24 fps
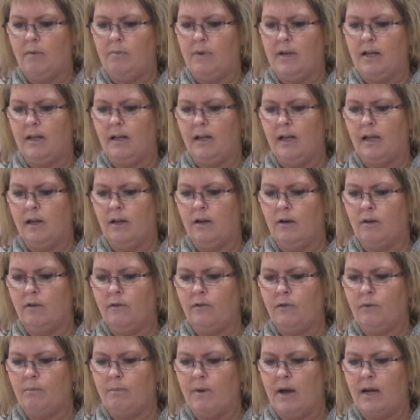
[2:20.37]
be legal
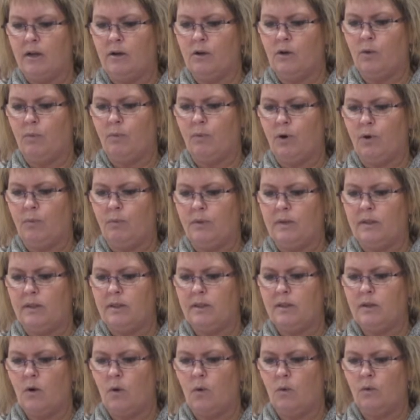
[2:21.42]
for medical
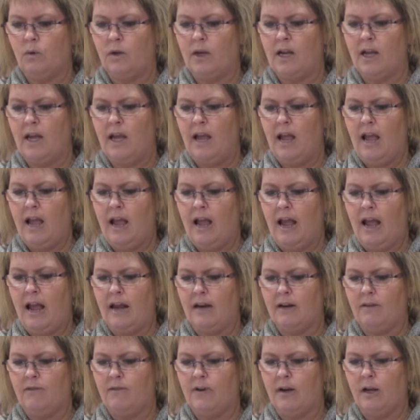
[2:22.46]
purposes only
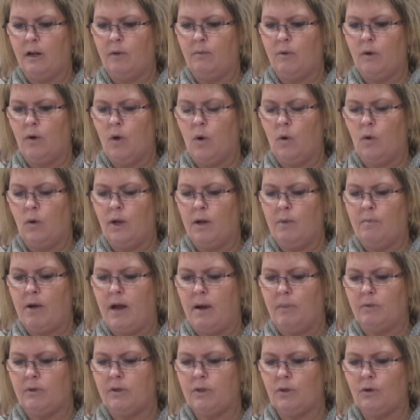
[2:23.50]
and available only by
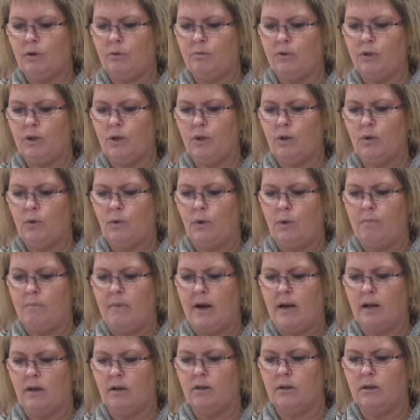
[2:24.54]
prescription through a
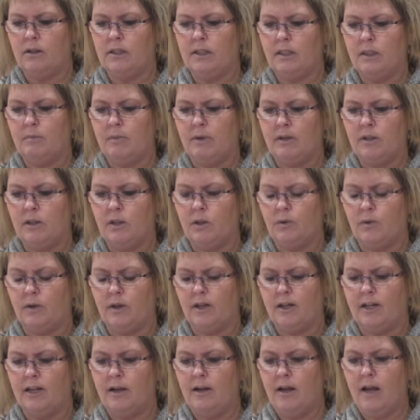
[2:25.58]
medical dispensary?
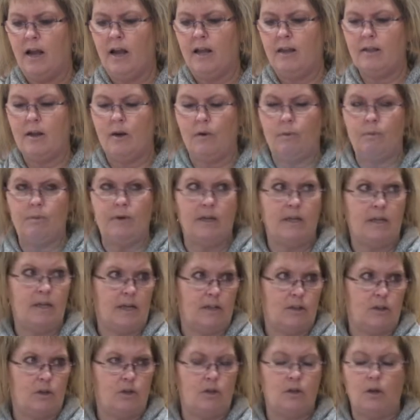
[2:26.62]
That would be a
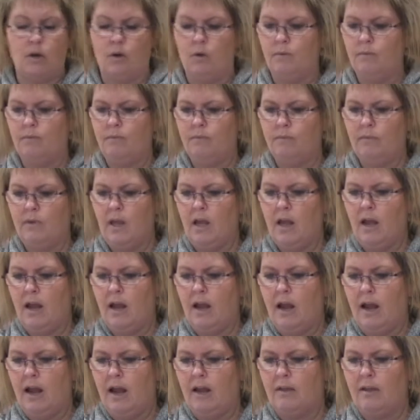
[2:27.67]
yes or no.
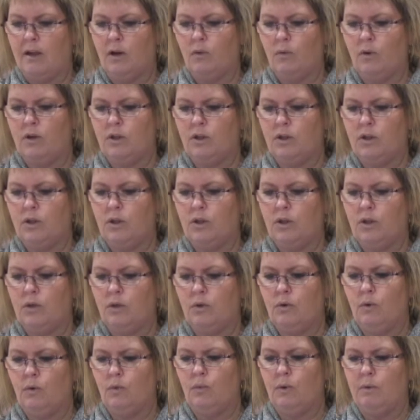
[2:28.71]
And then question
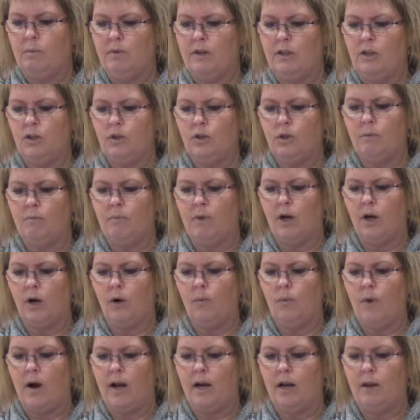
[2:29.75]
2 would be, should
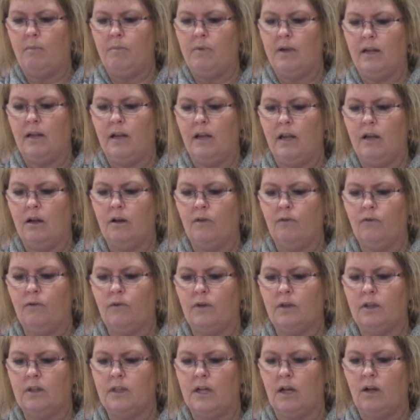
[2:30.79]
marijuana be legal for
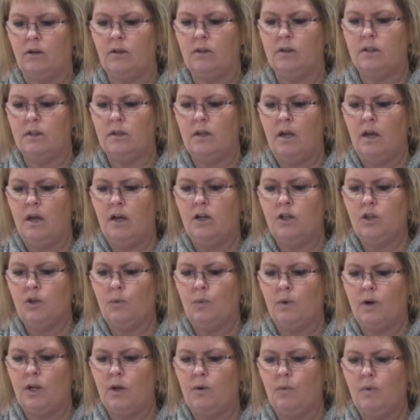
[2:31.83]
adults
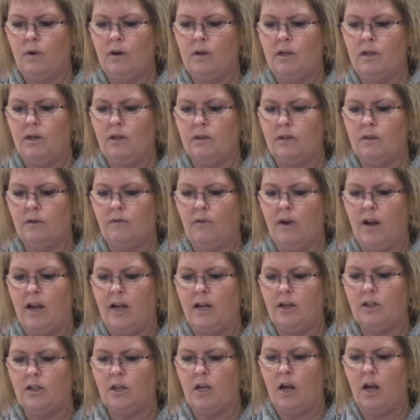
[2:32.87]
21 years of
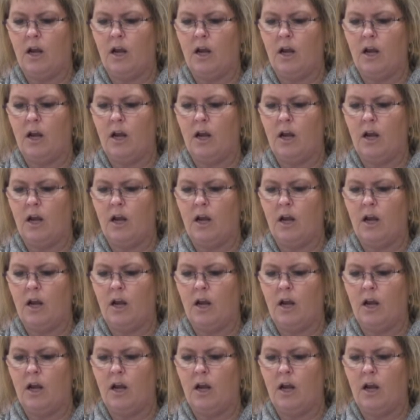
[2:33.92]
age